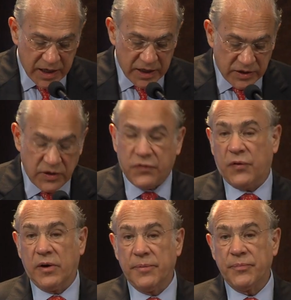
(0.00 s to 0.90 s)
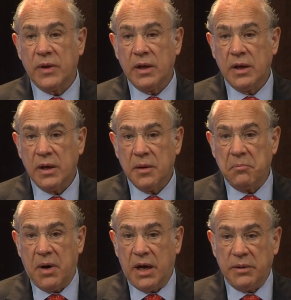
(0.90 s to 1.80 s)
can differ
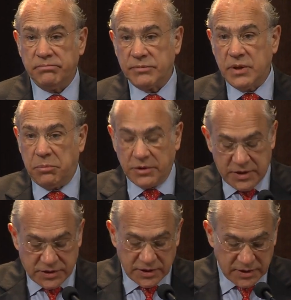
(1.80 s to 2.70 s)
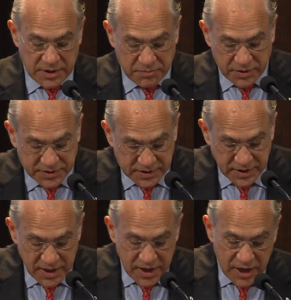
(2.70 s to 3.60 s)
by double-digit numbers
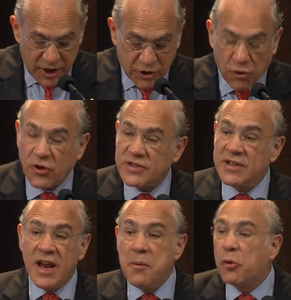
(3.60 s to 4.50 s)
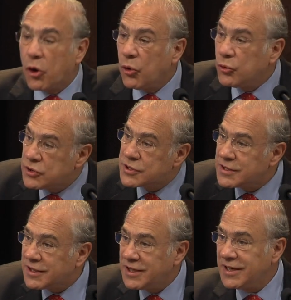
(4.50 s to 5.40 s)
across
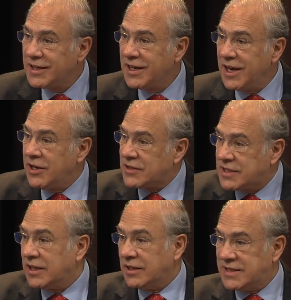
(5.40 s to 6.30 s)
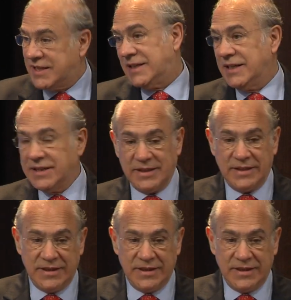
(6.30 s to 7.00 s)
neighborhoods in a single city.